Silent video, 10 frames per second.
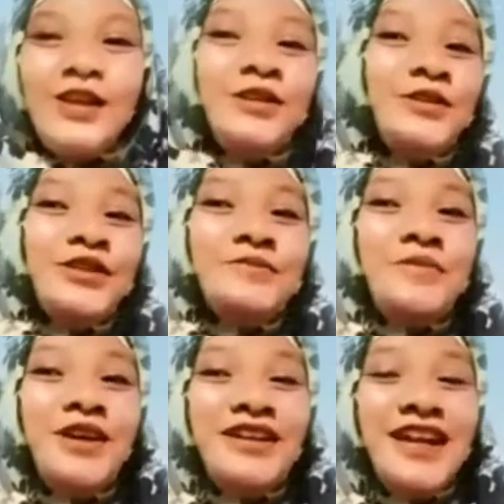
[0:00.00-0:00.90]
Good
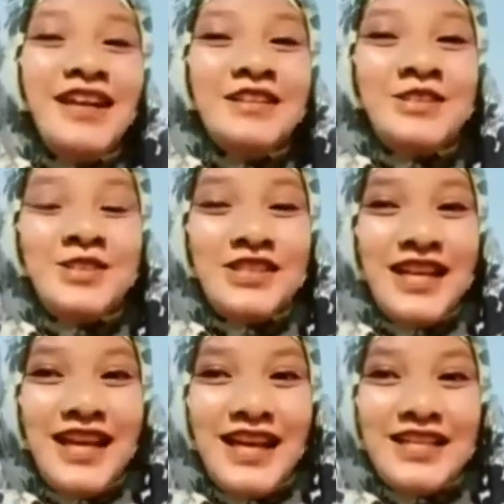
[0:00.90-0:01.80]
morning,
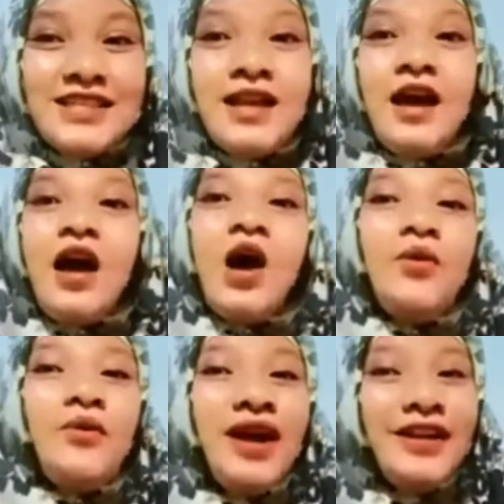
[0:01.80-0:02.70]
students.
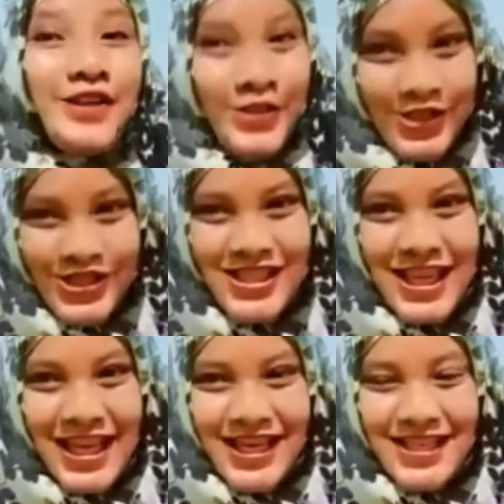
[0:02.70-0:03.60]
How are you
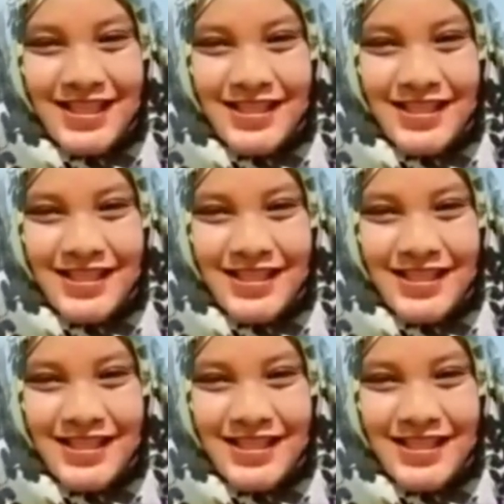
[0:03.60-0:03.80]
today?